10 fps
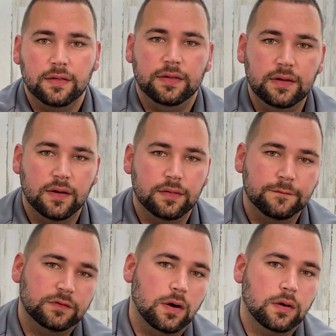the
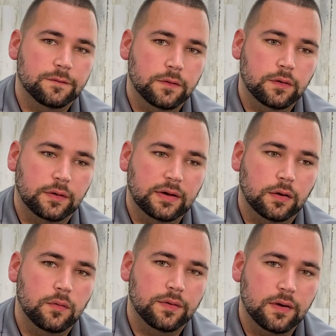photographer can
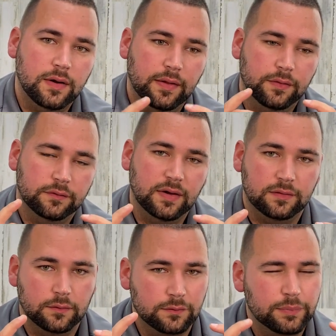go in there and they'll
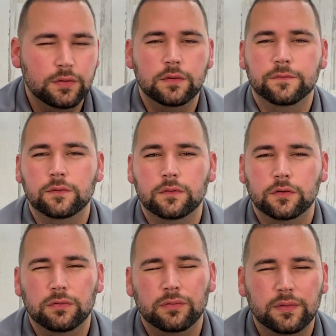take those beautiful,
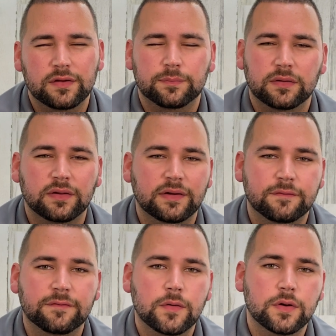crisp, clean
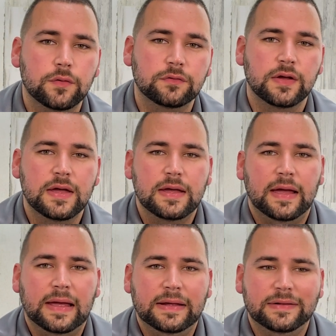photos.
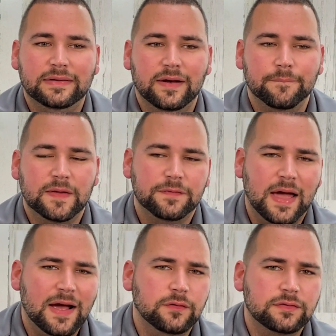And if the
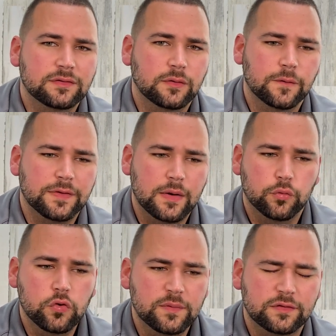house or if that
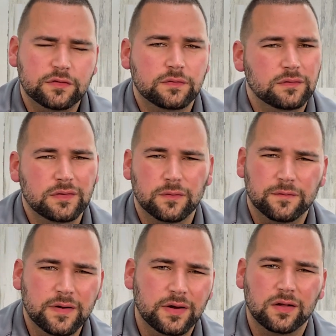room is
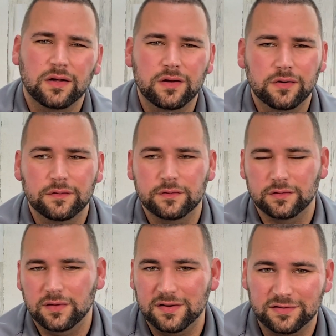very cluttered, there's
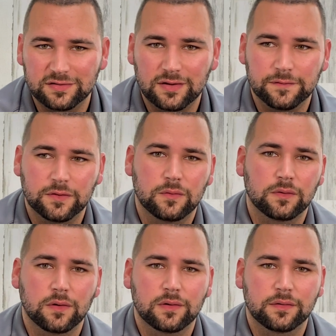a lot of stuff
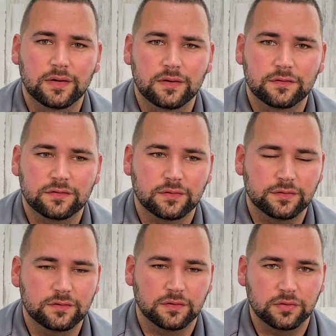going on in there.
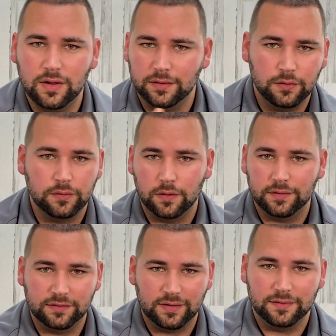There's a lot going
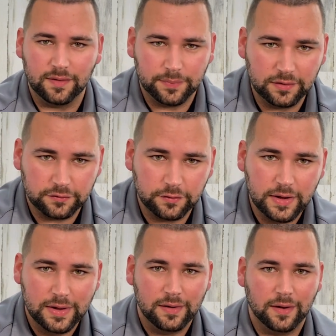on inside that picture.
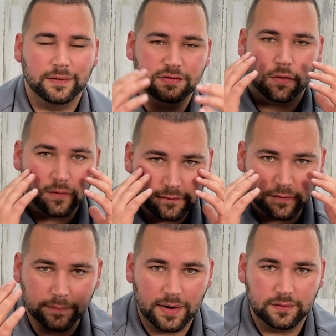It's hard for
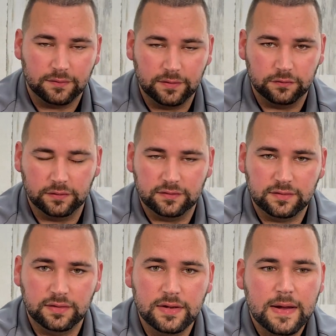the buyer to visually
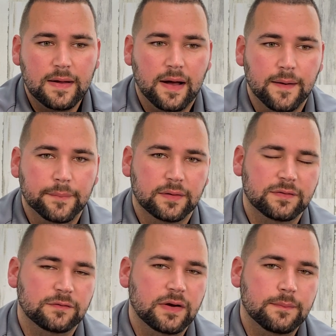see, but if
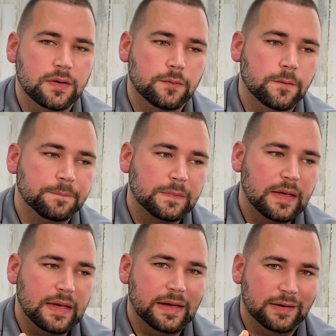it's very minimal
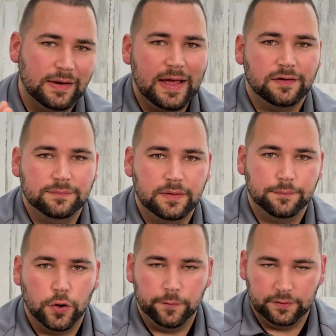and it has been
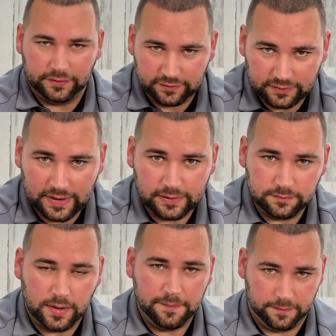appropriately
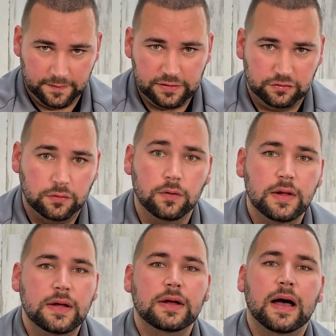staged by a professional,
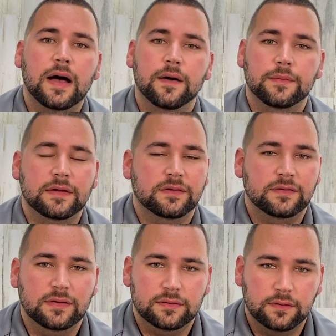
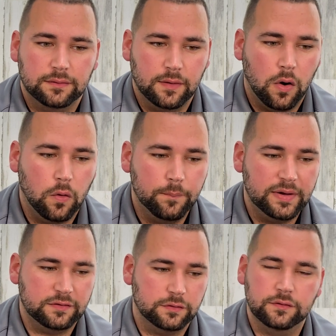the whole
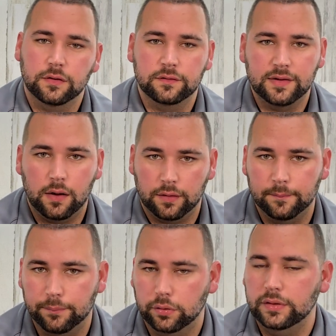picture turns out
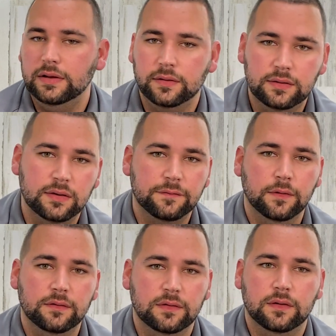completely
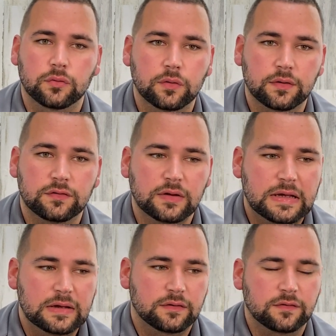different and it looks
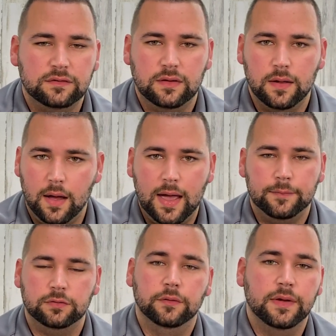just
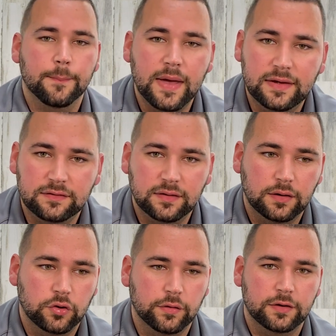absolutely amazing
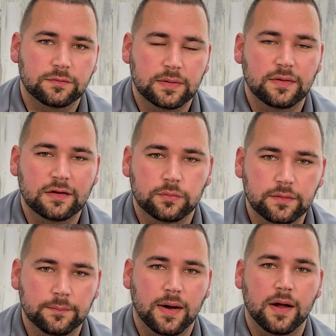and crisp, and that's when
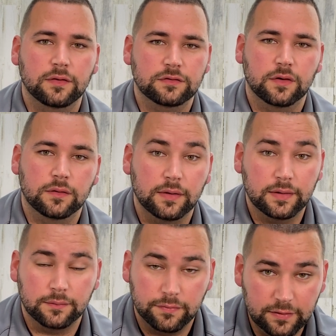the buyers start
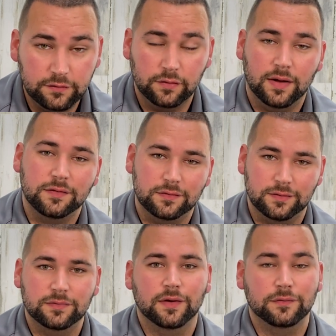visualizing
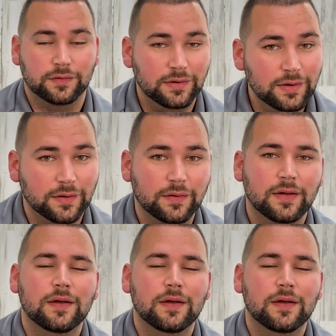themselves again